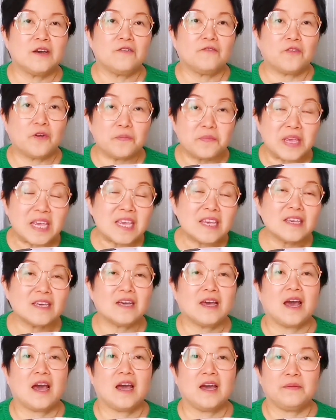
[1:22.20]
For me,
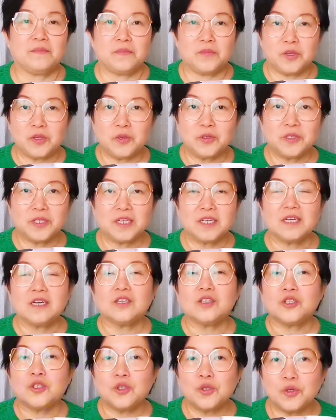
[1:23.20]
I'm using
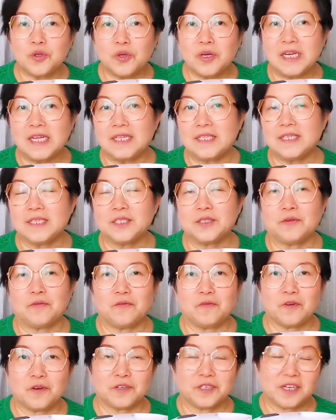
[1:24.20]
2 liters of
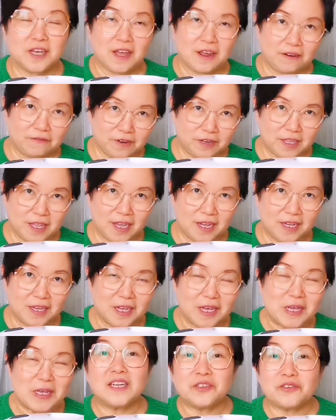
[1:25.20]
water every day.
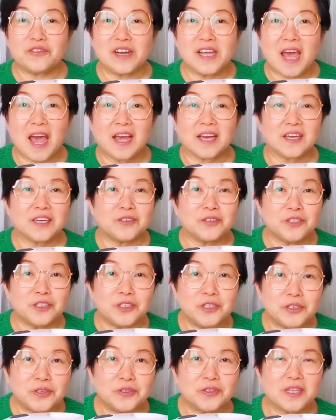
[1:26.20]
Literally, I could
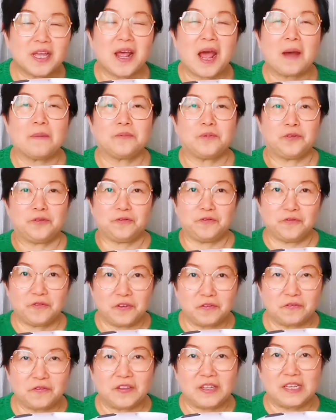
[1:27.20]
use it up to
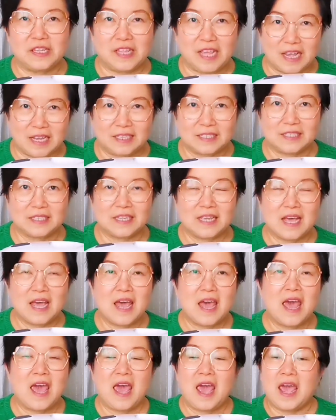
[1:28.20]
50 days.
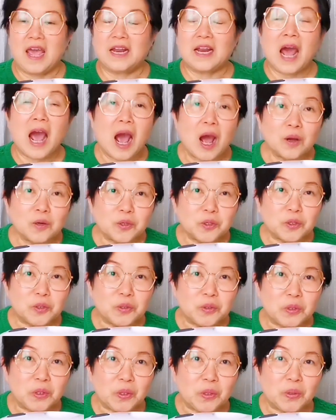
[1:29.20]
And how do
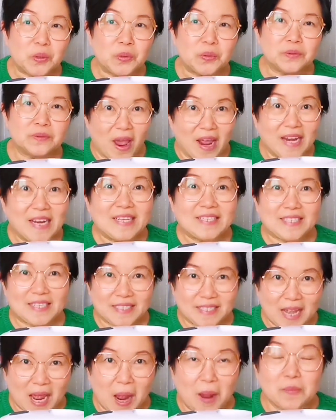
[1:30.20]
you know when is the
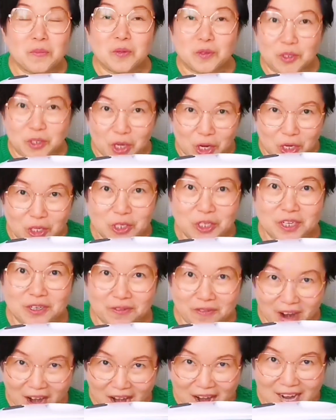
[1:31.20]
time to change it,
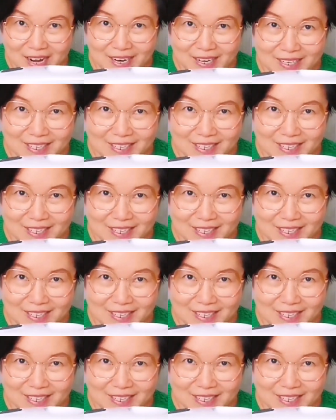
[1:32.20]
right?